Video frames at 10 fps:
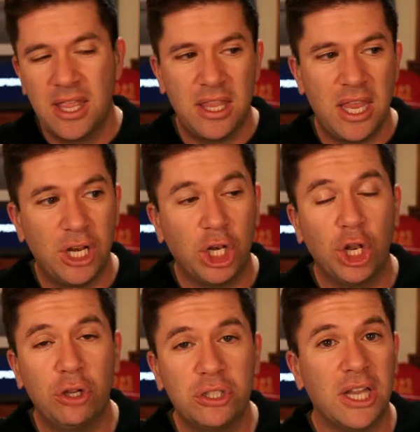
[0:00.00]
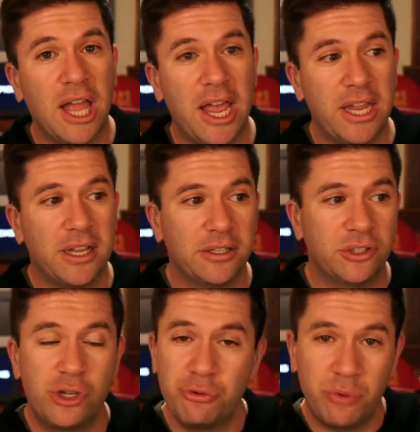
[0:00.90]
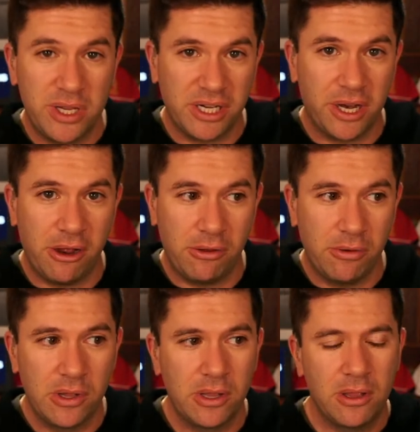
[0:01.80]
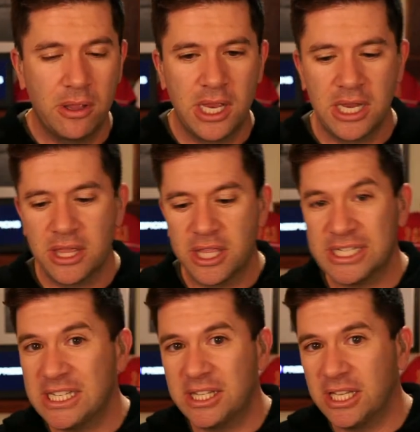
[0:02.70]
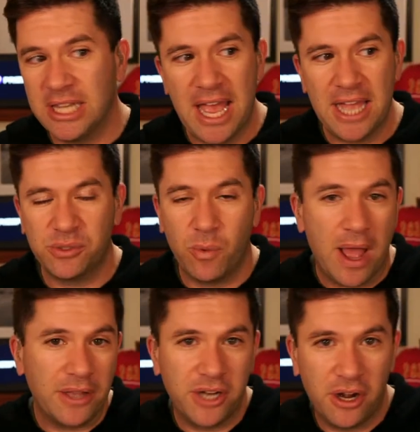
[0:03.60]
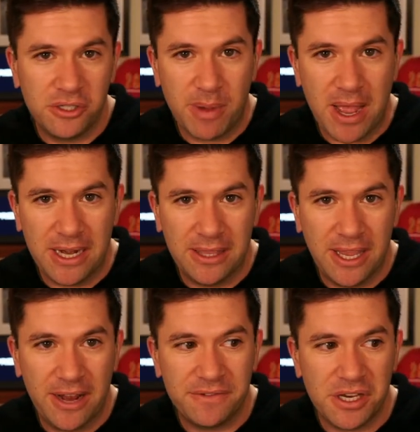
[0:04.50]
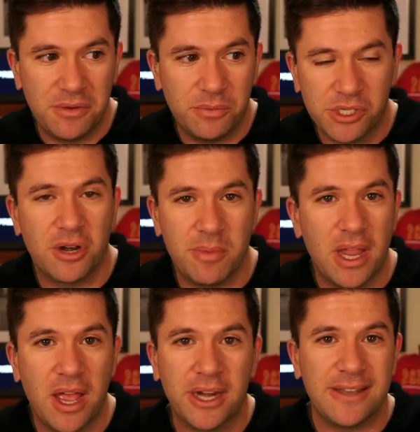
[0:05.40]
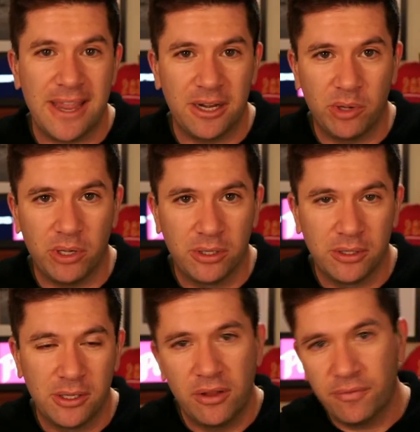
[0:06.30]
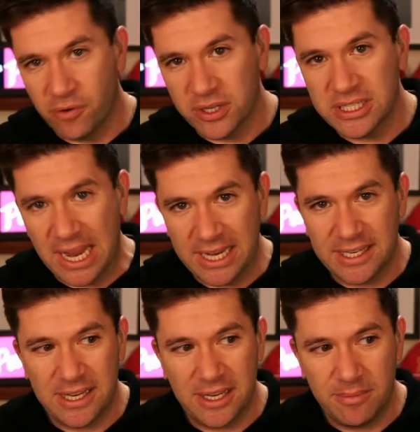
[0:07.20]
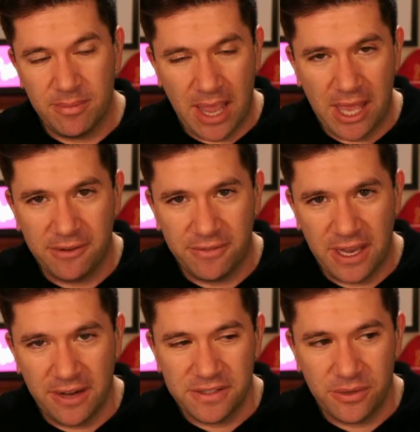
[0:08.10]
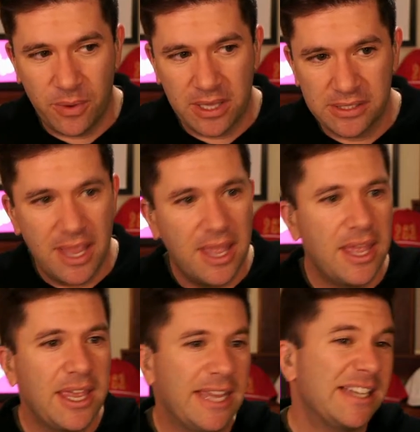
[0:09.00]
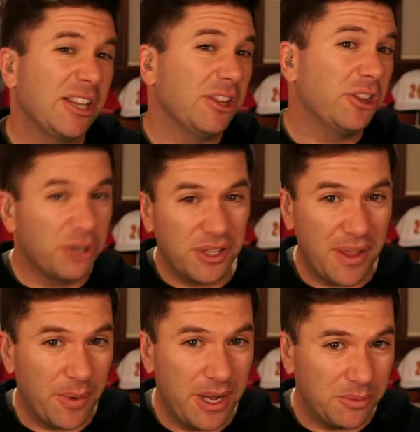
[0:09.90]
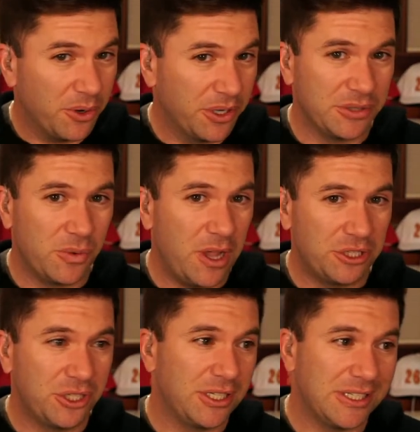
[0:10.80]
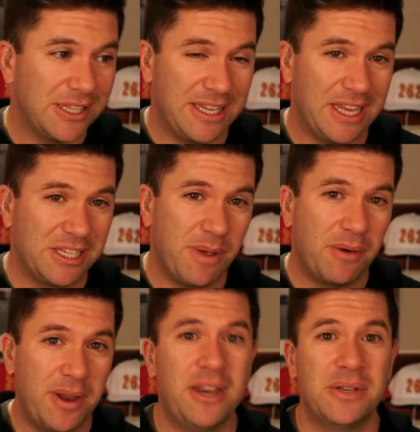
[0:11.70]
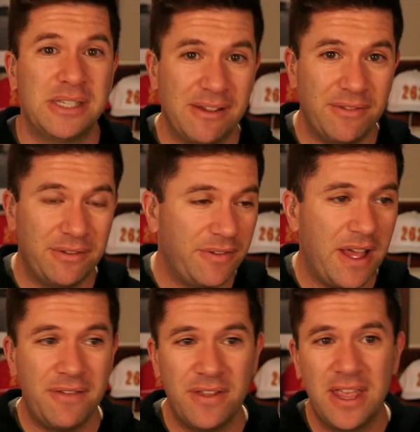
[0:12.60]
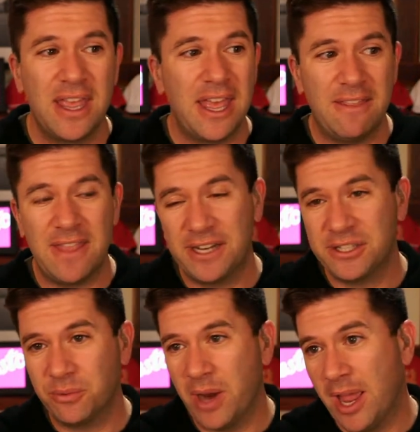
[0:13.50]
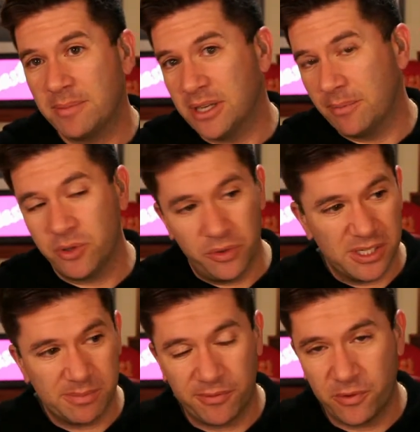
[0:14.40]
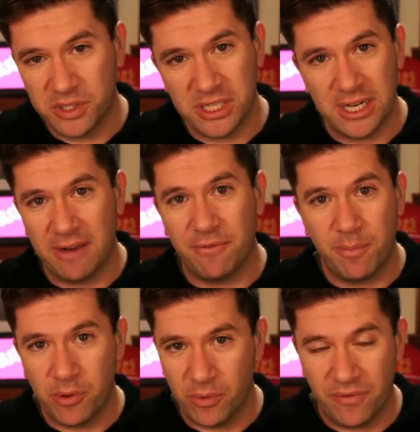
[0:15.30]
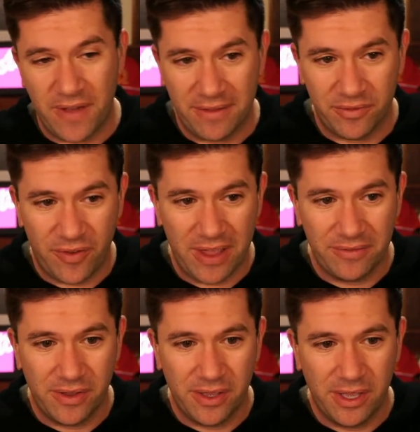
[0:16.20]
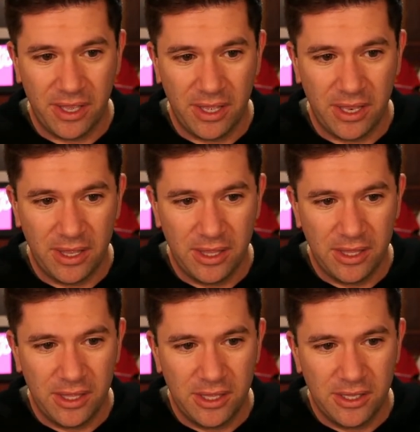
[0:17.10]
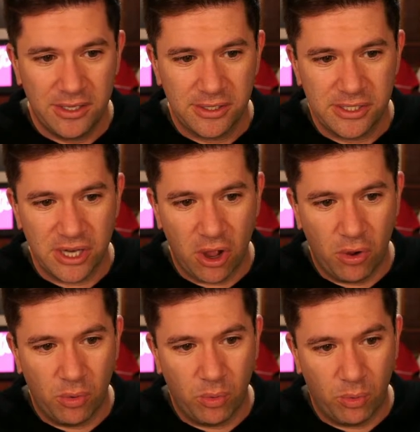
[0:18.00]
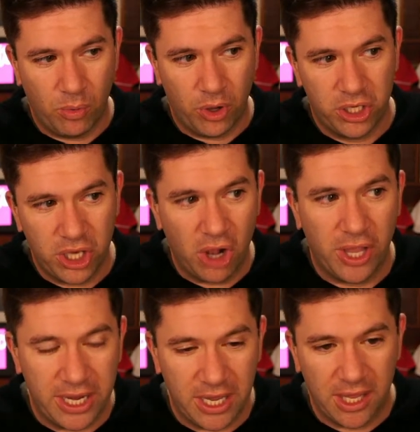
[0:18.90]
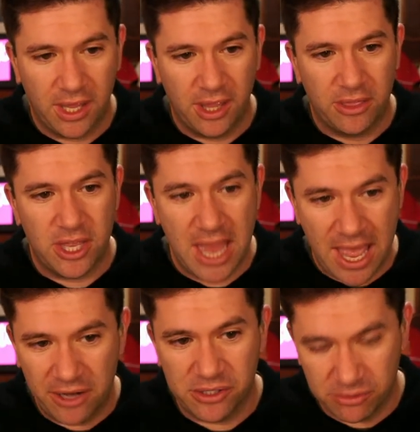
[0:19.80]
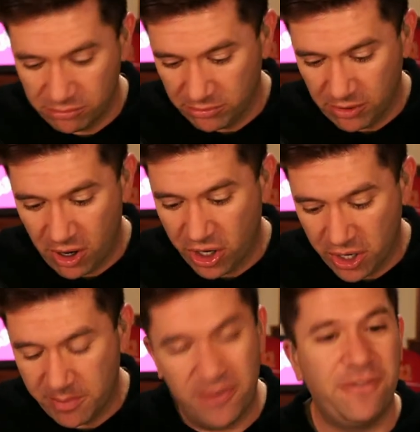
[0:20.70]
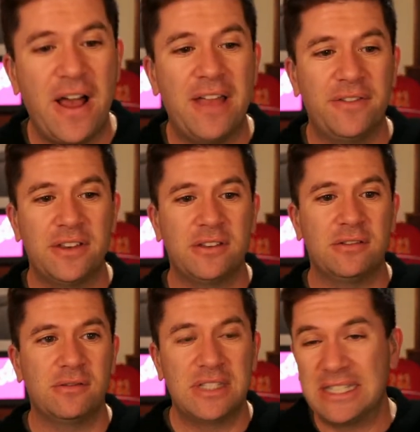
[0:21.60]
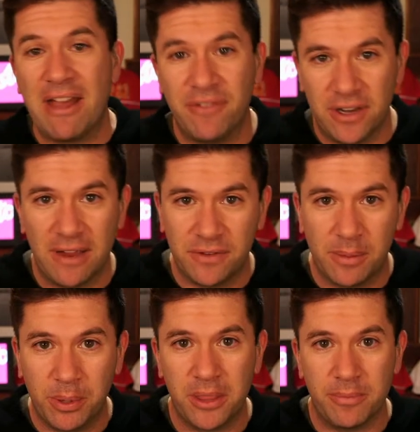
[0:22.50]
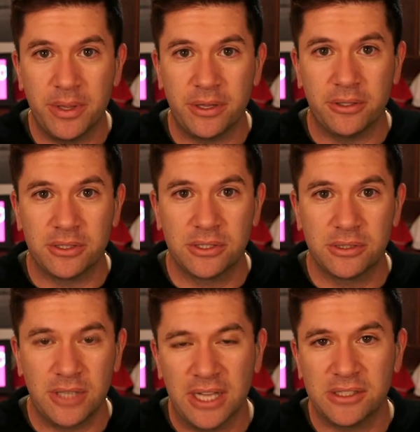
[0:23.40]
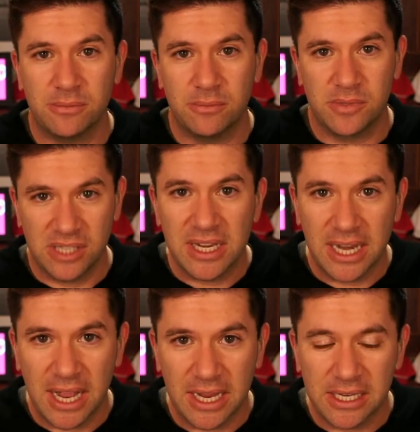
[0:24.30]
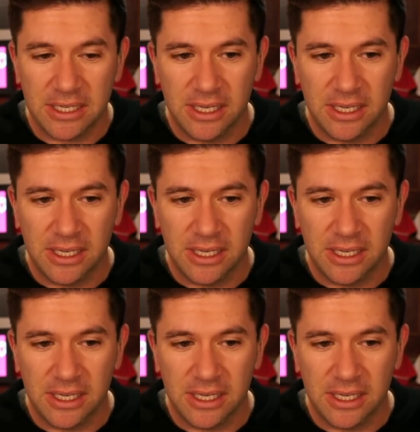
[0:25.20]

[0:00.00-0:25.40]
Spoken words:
It looked like 2 weeks ago, the last wild card spot in the NFC was going to be unattainable for a second team out of the NFC West. It doesn't look that way anymore because Washington is in the 8th spot right now at 7-5. And then it's the Rams, and I'm doing this before Sunday Night Football, who are 5-5. So, the Niners are going to be 5-7 after they play the Bills next Sunday night.